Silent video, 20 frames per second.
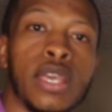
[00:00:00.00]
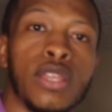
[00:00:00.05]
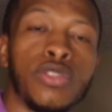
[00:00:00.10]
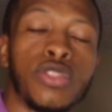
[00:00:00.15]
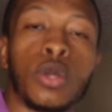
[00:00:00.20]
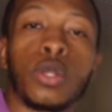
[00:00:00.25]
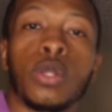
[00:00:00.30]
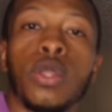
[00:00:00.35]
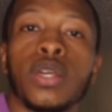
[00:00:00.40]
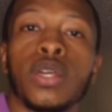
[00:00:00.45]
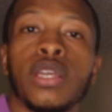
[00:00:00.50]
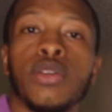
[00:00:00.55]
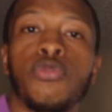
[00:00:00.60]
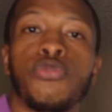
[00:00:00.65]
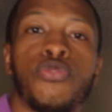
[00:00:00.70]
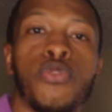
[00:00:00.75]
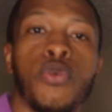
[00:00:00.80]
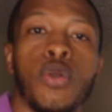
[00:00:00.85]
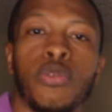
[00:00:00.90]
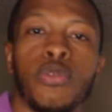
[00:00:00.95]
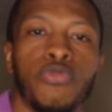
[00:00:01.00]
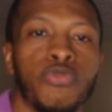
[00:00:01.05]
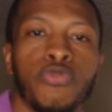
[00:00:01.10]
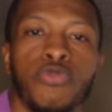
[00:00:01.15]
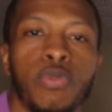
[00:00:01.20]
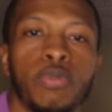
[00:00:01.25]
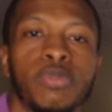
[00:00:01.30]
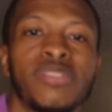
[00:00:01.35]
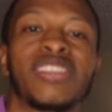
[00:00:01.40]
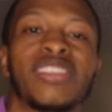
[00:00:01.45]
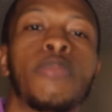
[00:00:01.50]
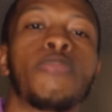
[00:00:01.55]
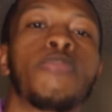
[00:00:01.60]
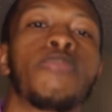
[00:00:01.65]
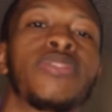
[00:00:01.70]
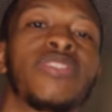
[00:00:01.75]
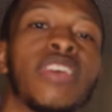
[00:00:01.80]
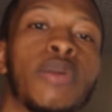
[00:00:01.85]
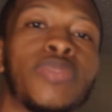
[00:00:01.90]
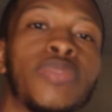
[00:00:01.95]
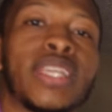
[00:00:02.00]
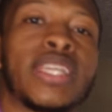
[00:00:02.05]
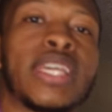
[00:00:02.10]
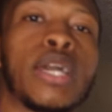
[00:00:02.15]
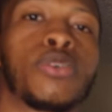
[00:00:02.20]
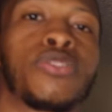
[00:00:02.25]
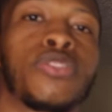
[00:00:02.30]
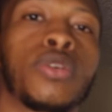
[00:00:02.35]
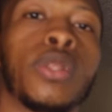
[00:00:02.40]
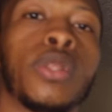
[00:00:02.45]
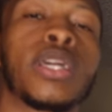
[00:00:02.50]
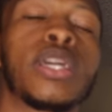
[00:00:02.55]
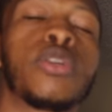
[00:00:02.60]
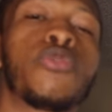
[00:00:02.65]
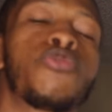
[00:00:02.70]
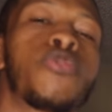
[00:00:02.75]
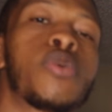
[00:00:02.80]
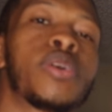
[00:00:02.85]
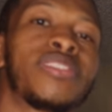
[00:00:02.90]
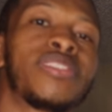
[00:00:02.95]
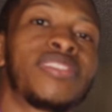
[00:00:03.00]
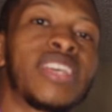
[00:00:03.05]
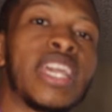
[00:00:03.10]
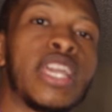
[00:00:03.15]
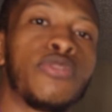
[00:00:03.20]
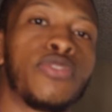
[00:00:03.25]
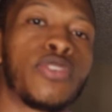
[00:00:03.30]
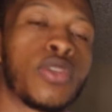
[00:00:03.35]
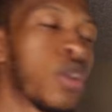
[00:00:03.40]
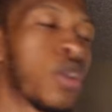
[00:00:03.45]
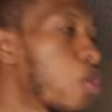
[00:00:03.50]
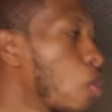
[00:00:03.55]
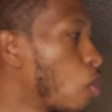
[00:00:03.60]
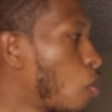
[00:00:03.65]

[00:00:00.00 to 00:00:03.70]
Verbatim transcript: They're looking for it from something else. They're looking for a savior.